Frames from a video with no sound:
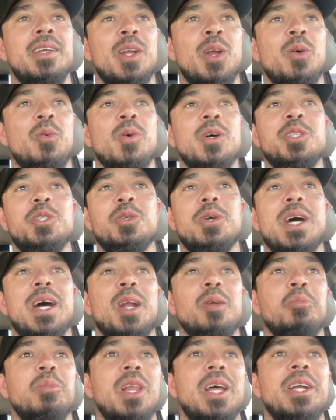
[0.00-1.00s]
you know, once you
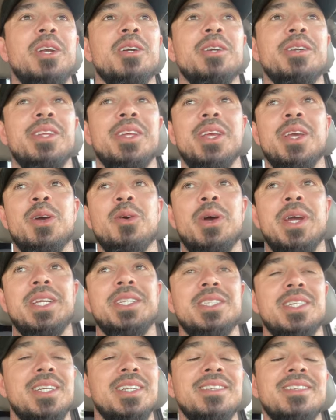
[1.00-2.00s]
add a blender to the
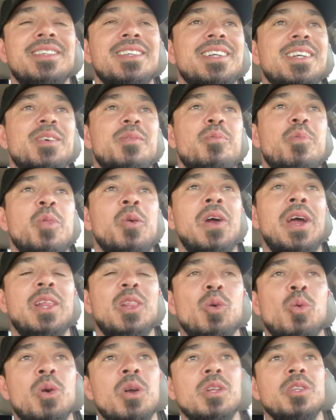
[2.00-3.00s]
equation, right?
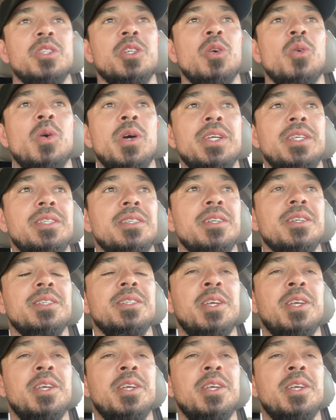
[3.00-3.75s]
The world's your oyster.